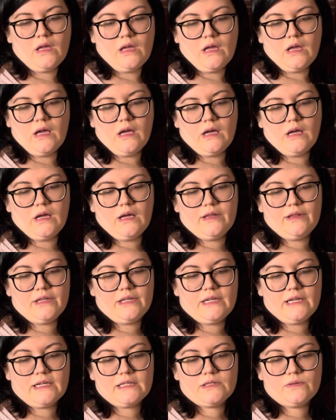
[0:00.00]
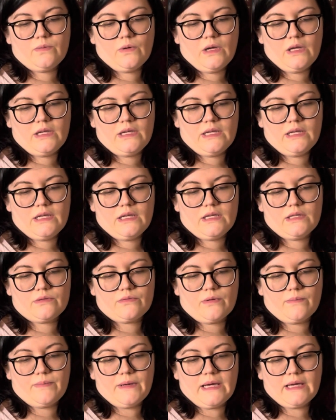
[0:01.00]
The next one is
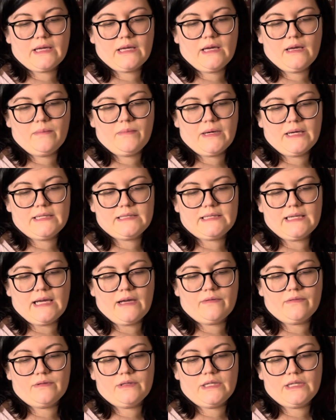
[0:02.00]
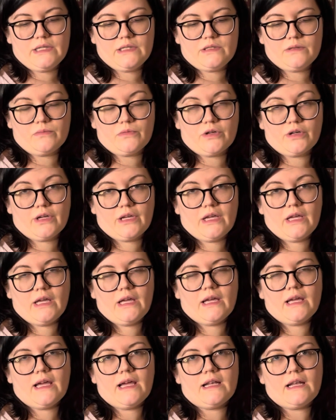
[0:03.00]
Rebecca by Daphne du
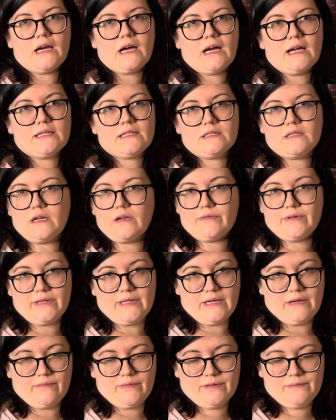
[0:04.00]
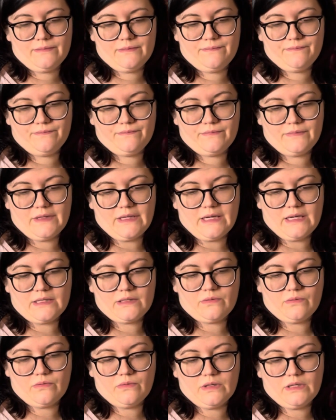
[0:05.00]
Maurier, and I did not read that one.
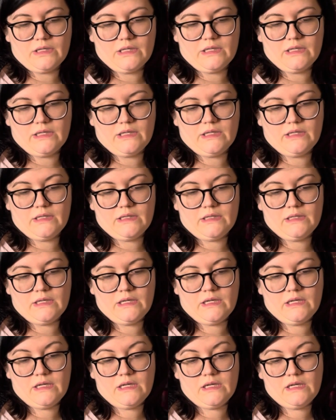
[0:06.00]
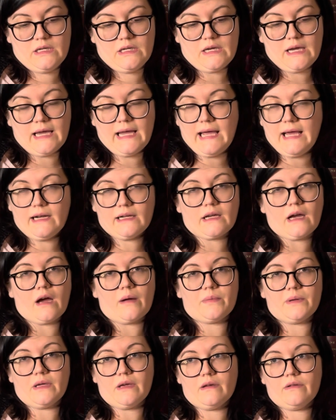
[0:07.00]
That one I had a
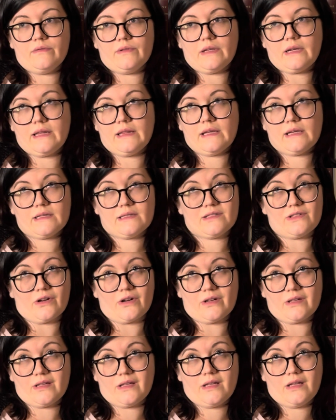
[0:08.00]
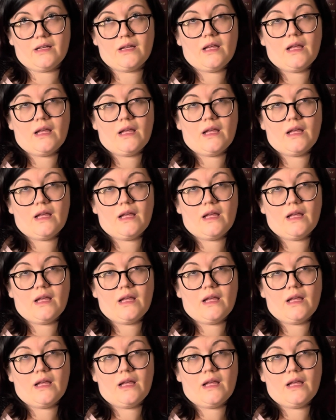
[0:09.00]
copy of, and I think I started it,